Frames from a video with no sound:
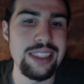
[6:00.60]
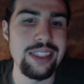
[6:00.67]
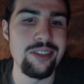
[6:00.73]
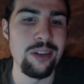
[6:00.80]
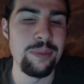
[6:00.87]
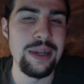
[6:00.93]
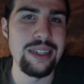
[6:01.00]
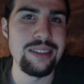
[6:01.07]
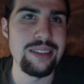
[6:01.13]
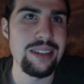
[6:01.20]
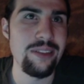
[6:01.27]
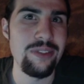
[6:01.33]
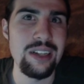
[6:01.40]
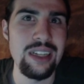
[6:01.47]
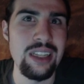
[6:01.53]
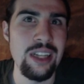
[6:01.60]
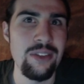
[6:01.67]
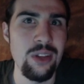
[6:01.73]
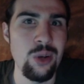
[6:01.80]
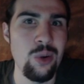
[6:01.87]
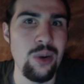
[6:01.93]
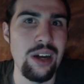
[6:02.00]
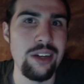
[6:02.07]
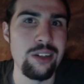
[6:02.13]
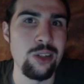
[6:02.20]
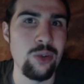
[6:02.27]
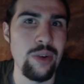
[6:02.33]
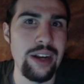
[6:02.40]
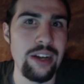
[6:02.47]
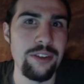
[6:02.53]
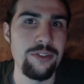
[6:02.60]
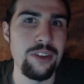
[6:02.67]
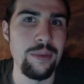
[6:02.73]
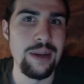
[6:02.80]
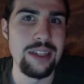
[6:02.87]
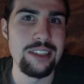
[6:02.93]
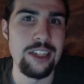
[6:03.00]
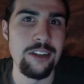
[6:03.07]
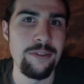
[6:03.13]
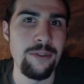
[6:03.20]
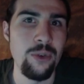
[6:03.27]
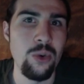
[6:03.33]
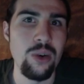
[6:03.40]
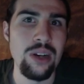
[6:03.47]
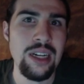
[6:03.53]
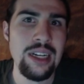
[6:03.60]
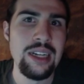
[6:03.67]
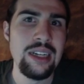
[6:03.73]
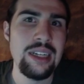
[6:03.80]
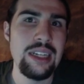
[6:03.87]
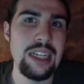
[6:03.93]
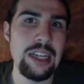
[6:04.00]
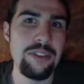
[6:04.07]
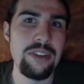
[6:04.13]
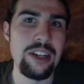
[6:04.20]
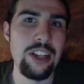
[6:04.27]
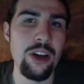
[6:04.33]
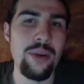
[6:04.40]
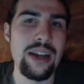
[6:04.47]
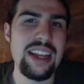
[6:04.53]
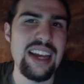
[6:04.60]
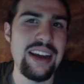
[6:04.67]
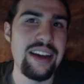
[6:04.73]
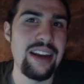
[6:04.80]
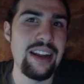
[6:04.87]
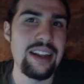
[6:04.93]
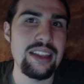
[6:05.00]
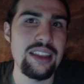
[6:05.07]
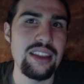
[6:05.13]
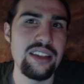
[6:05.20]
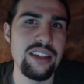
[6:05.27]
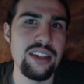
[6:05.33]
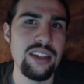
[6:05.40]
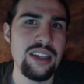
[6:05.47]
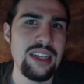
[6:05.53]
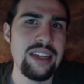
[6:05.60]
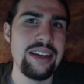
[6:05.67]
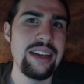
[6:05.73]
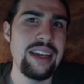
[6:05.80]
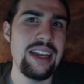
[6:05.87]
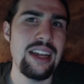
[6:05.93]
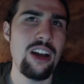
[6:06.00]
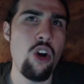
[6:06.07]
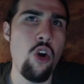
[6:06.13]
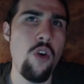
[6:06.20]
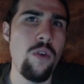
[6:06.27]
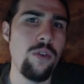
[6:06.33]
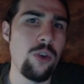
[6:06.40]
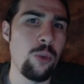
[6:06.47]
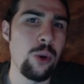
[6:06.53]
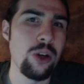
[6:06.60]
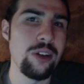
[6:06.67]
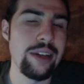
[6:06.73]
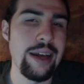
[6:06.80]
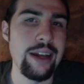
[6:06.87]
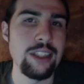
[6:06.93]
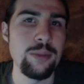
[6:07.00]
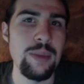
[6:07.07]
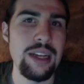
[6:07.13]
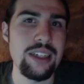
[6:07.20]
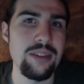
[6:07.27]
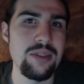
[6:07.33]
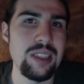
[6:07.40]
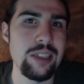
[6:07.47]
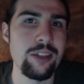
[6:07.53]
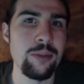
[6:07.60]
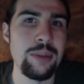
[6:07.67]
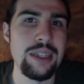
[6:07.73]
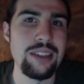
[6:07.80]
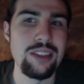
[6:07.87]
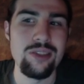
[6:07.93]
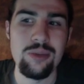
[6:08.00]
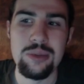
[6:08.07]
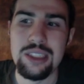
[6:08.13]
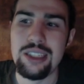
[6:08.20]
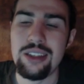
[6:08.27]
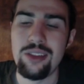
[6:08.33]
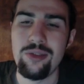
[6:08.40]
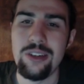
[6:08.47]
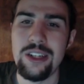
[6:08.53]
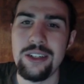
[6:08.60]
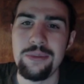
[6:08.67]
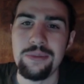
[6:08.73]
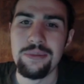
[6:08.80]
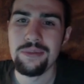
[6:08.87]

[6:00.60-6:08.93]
secret bases. I really love the whole underground from Gen 4, even though I kind of like the overworld aspect of secret bases from Gen 3.